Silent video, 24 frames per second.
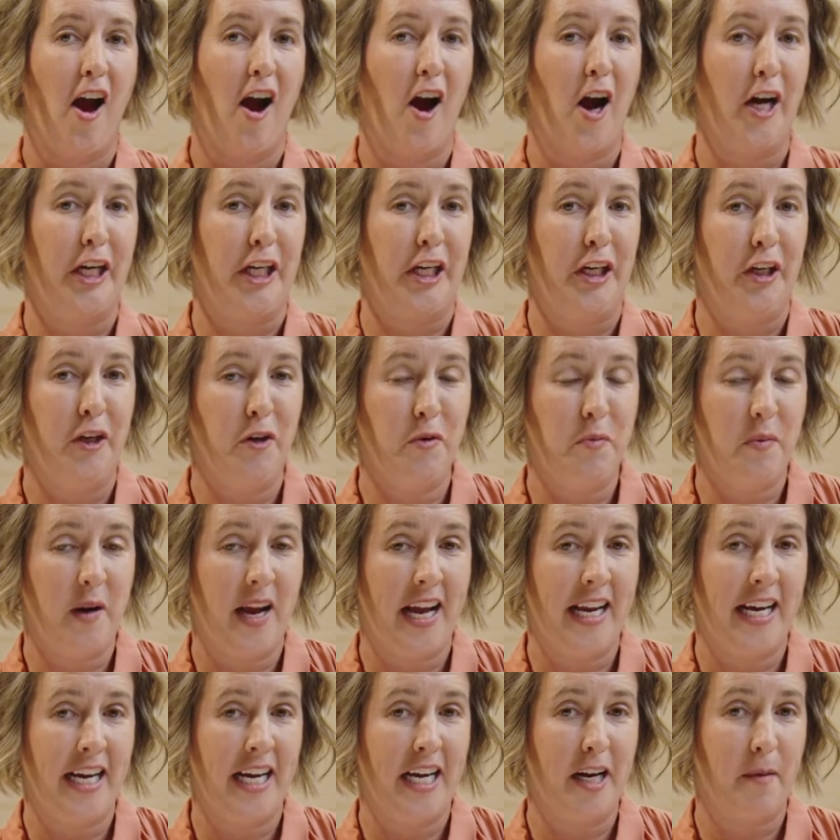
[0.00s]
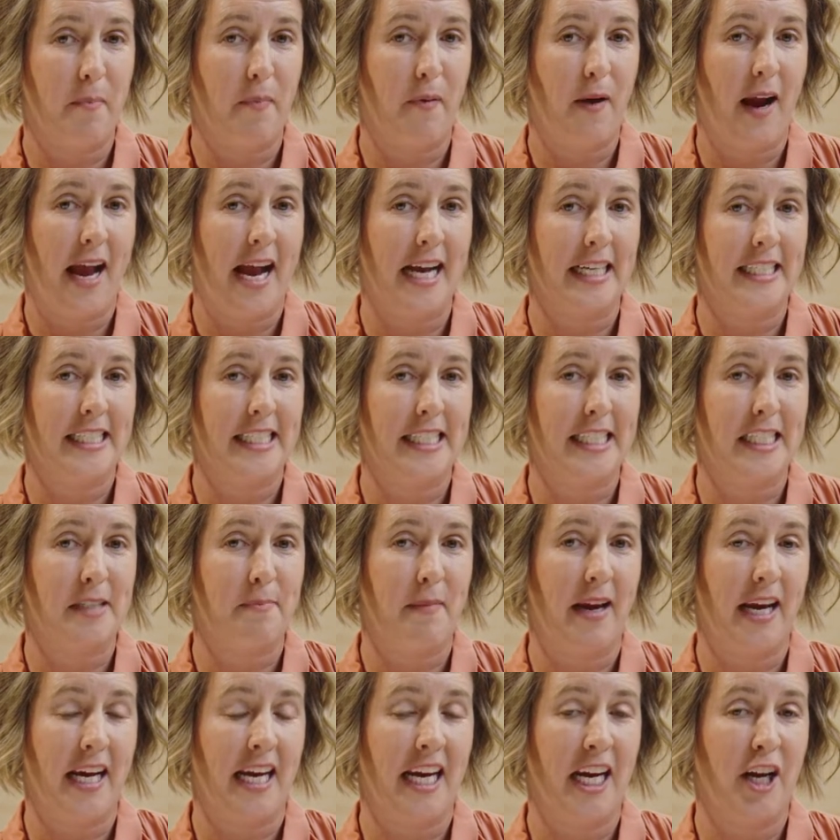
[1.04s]
Are you ready to practice
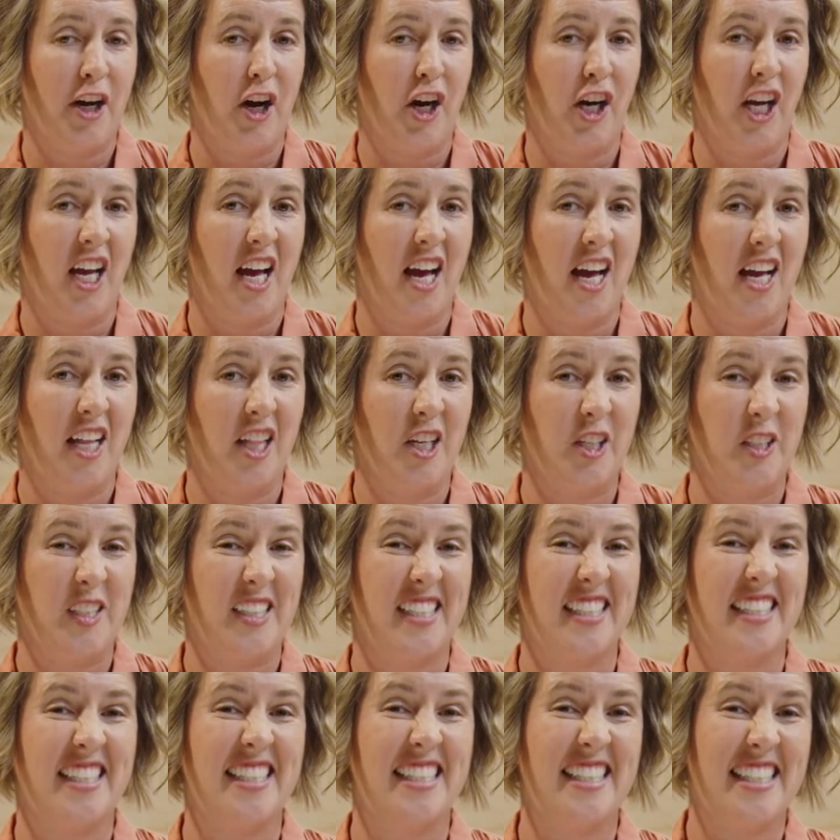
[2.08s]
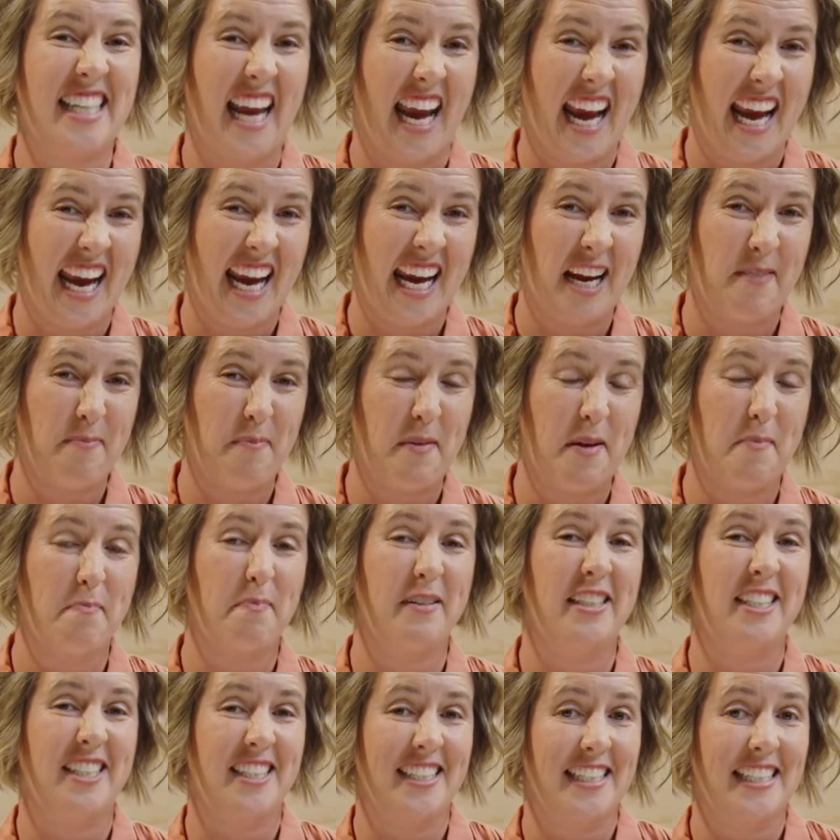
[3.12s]
making our colors the same,
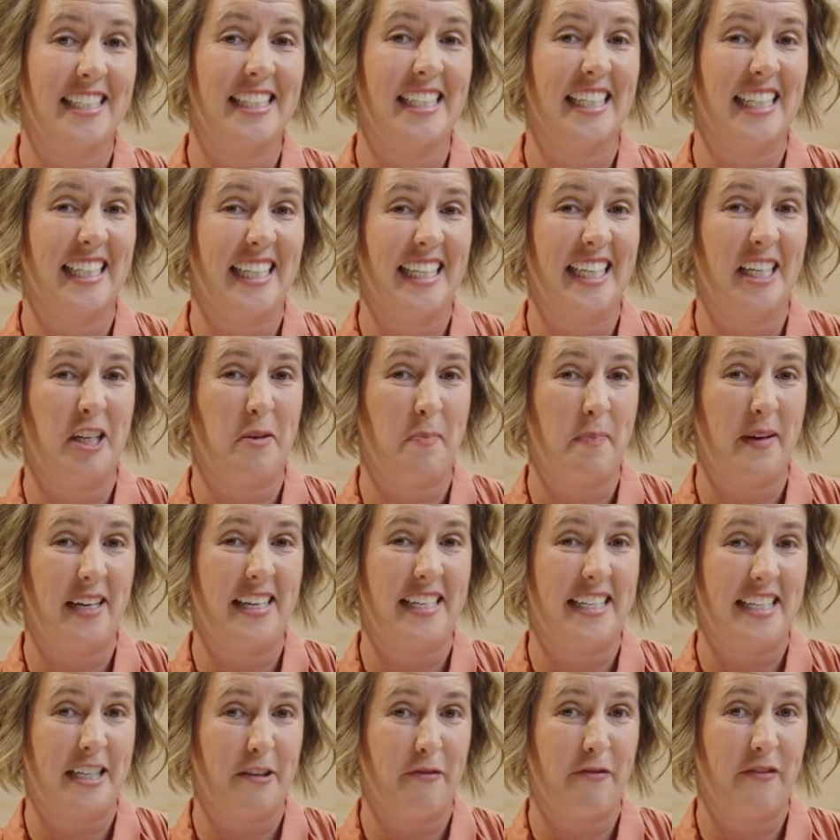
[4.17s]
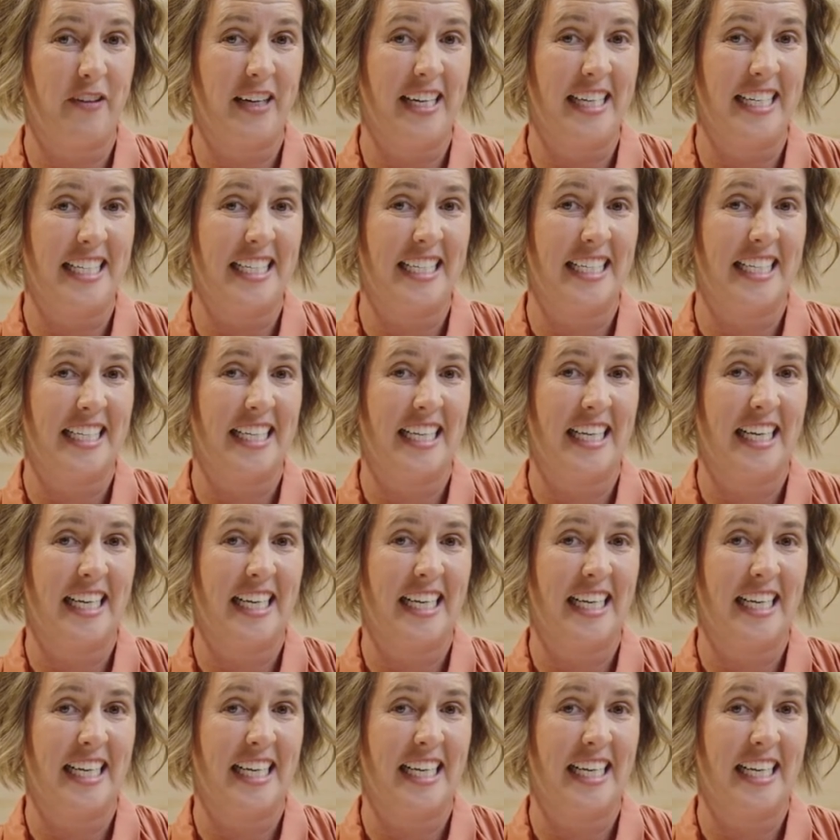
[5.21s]
but just a little bit different?